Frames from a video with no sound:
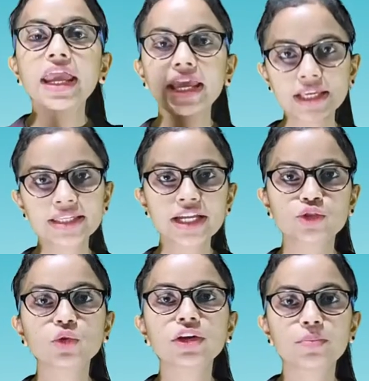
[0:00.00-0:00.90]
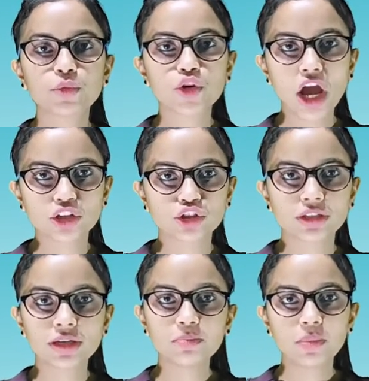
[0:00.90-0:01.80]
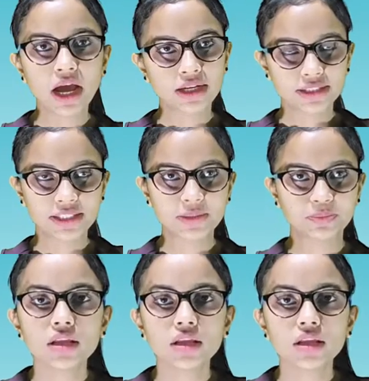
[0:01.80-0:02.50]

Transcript: Asexual reproduction in plants.